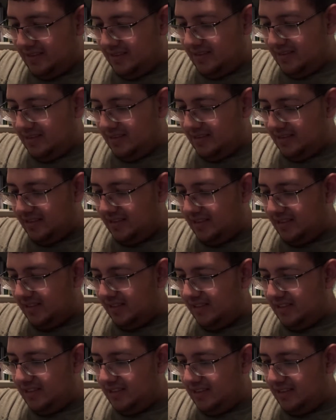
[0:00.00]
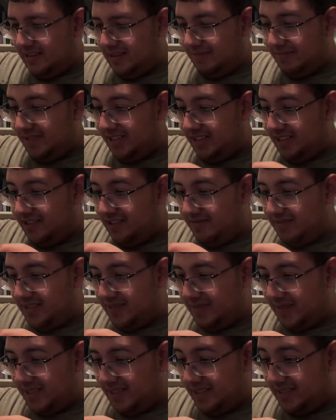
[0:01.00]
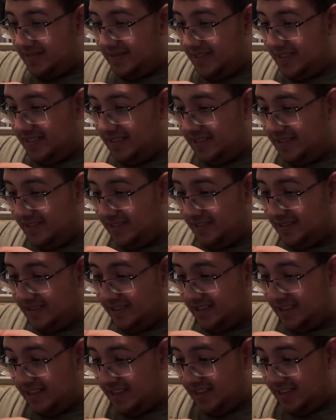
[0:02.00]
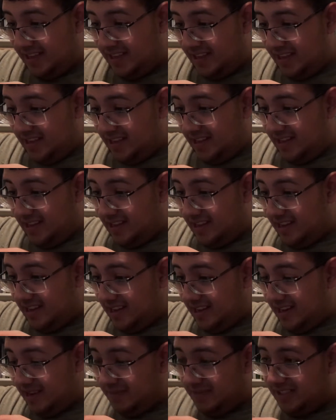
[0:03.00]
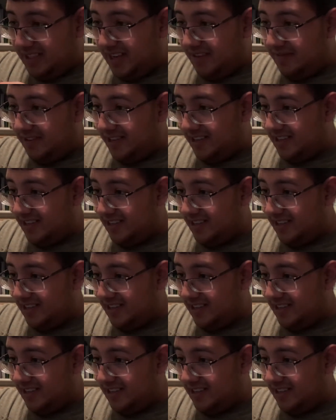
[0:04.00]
Uh, I'm really nervous about this one. Uh, number seven.